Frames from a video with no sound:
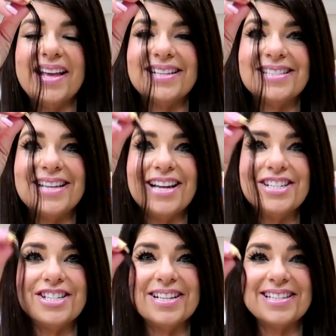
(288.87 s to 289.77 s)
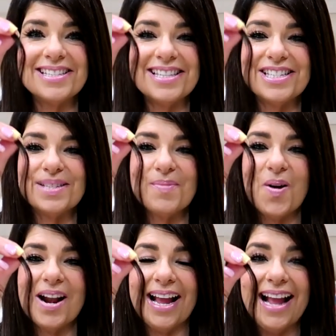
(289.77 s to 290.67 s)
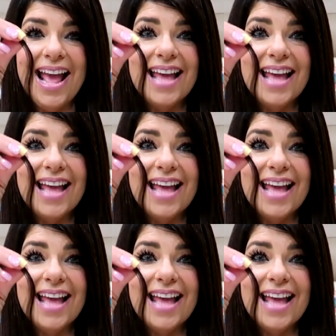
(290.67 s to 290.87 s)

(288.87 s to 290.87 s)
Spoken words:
extensions this morning.